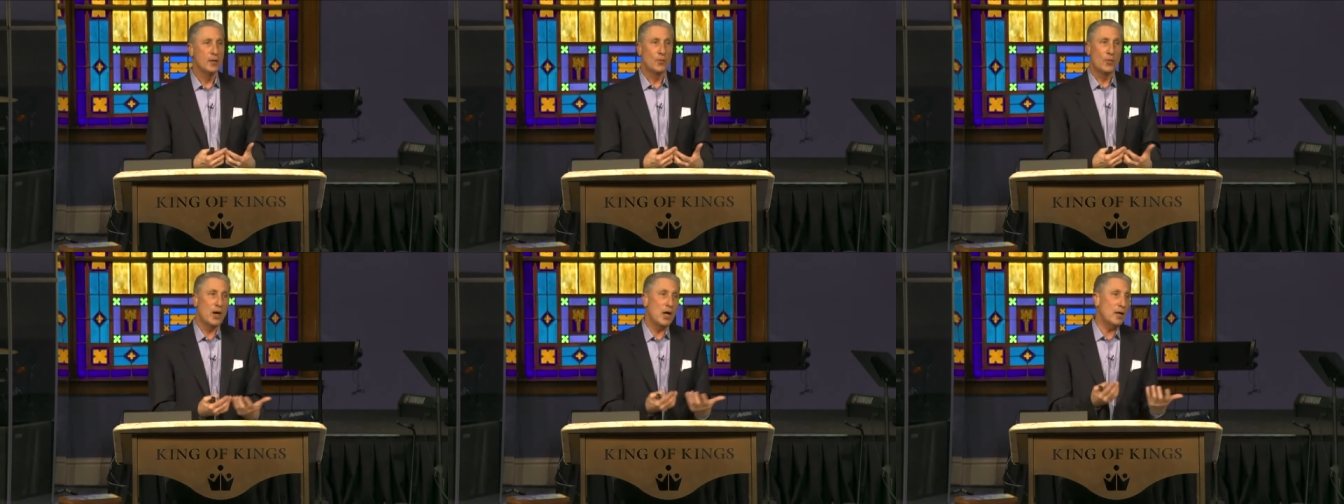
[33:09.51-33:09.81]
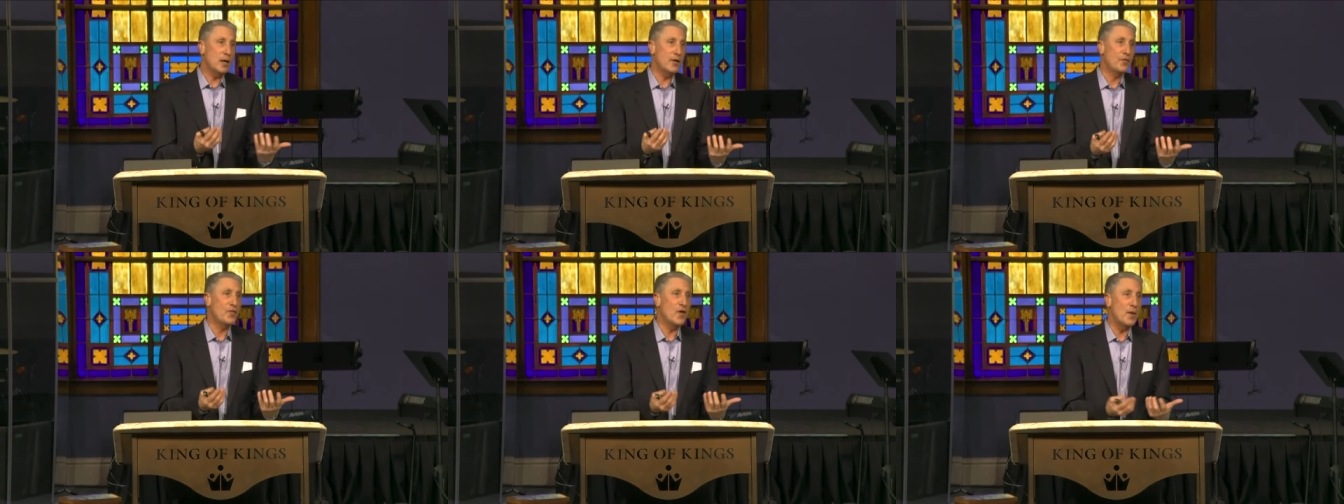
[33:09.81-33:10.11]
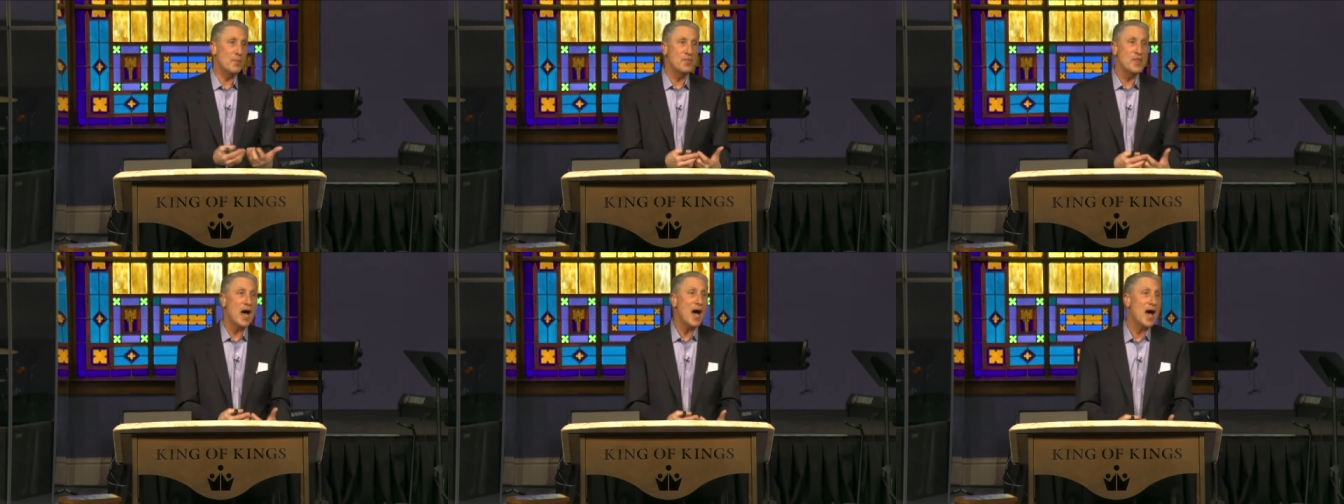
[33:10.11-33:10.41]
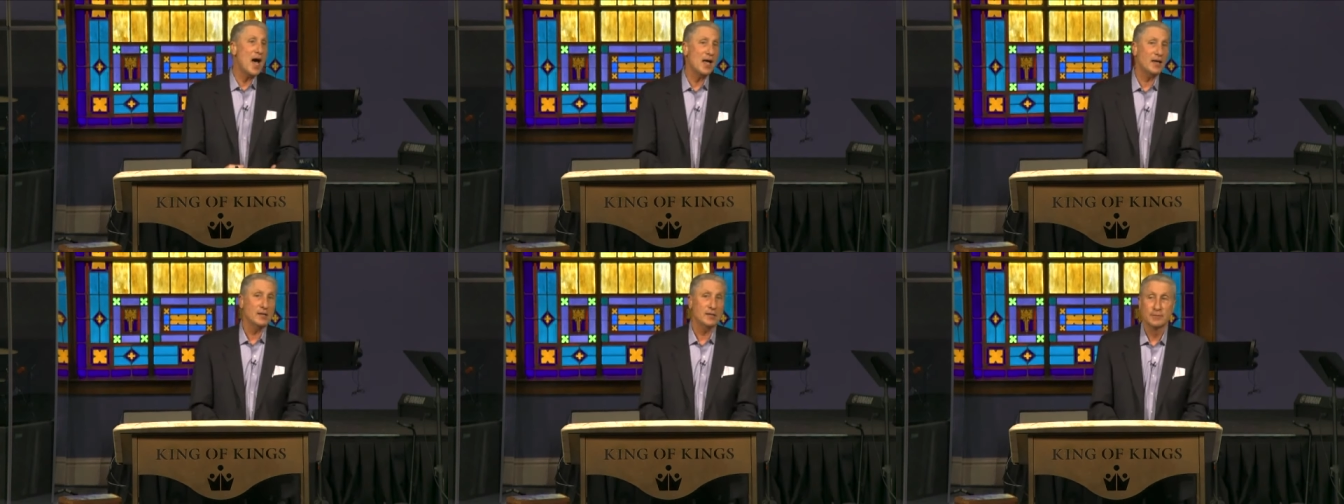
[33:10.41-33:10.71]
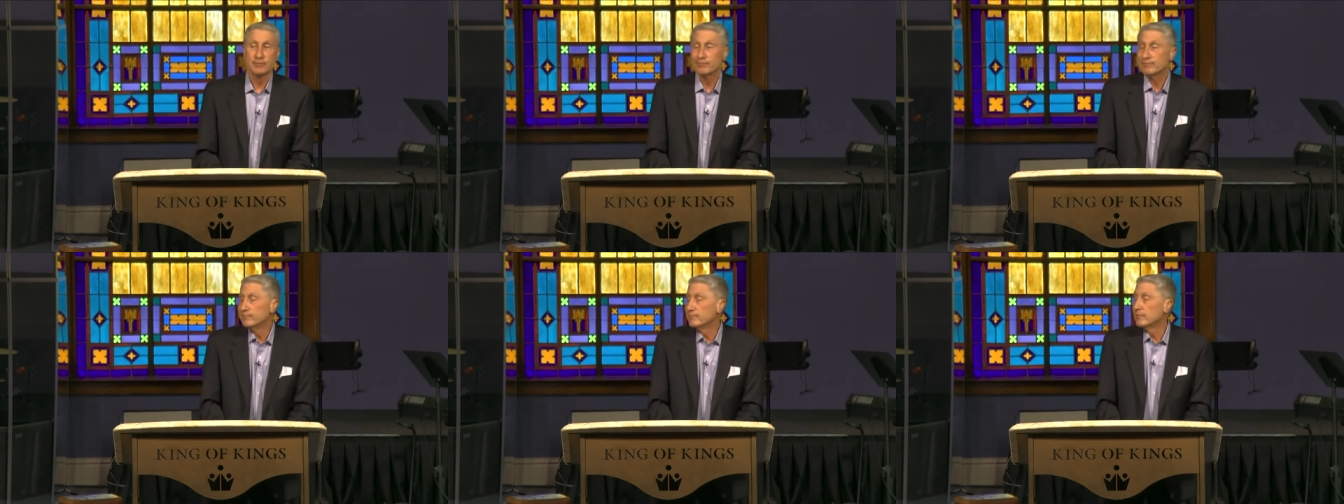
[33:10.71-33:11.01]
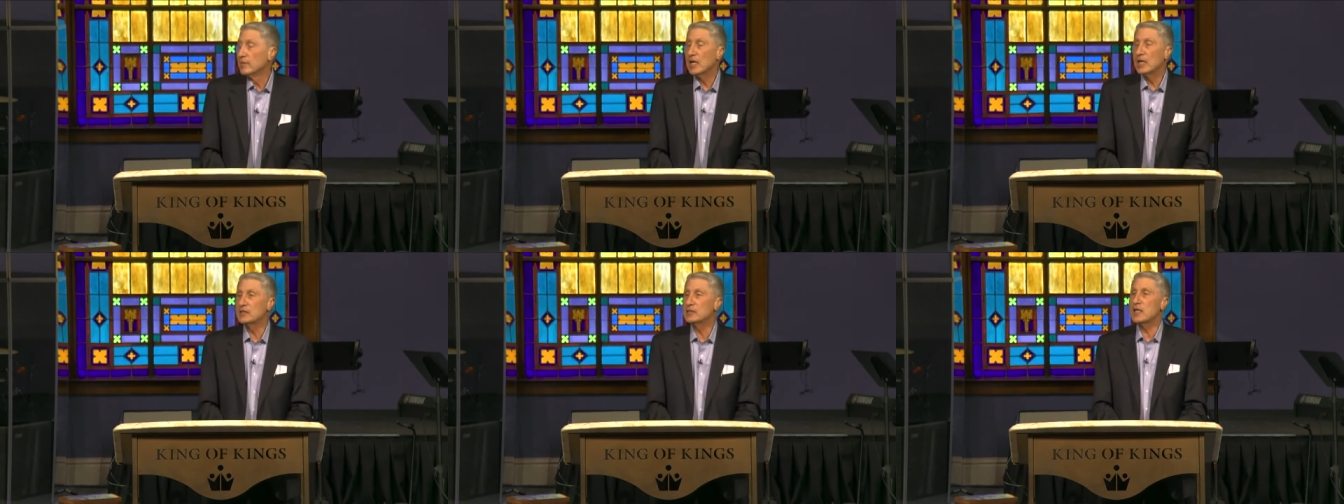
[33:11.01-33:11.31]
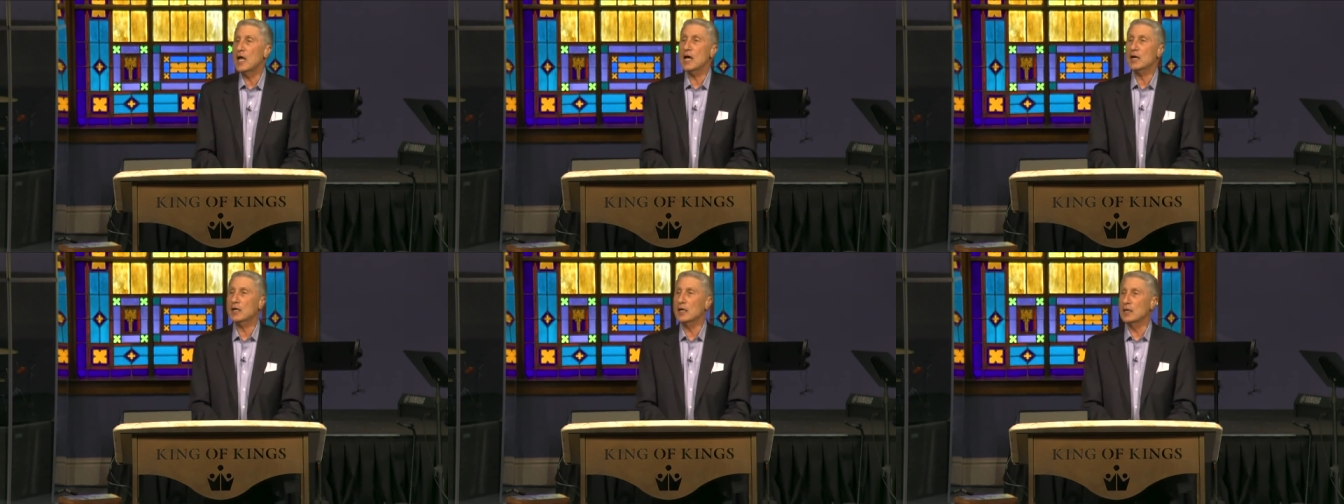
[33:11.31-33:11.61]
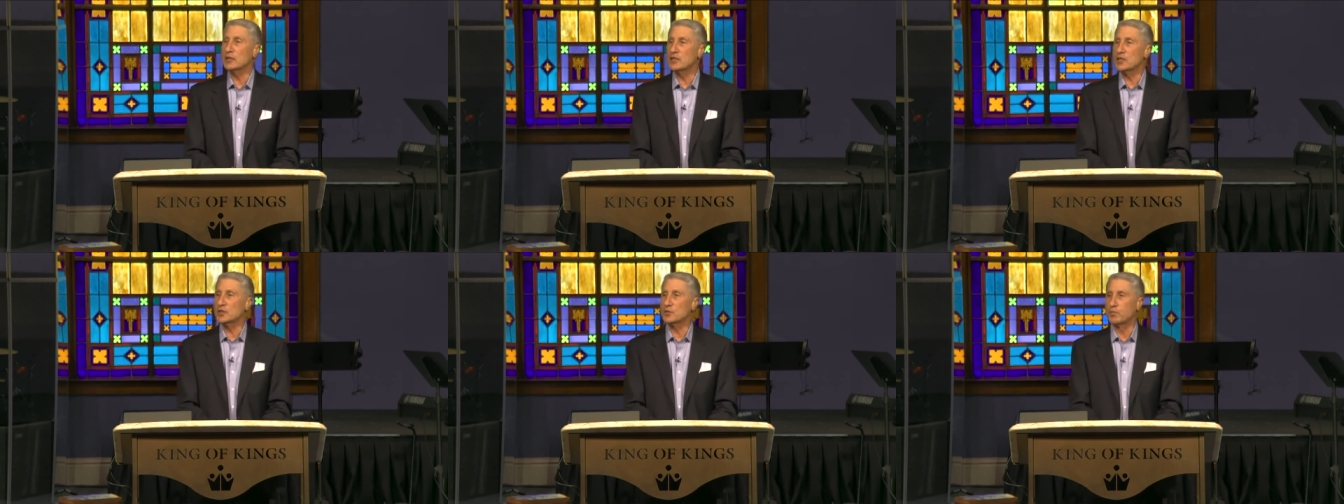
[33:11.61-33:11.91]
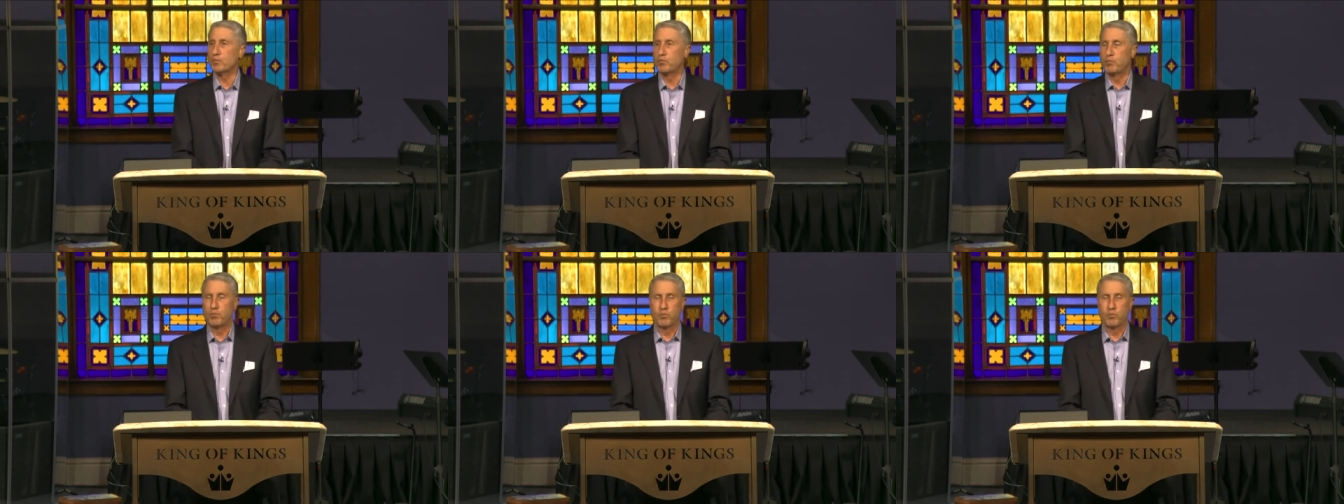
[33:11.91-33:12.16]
Well, if I'm not, He's not going to just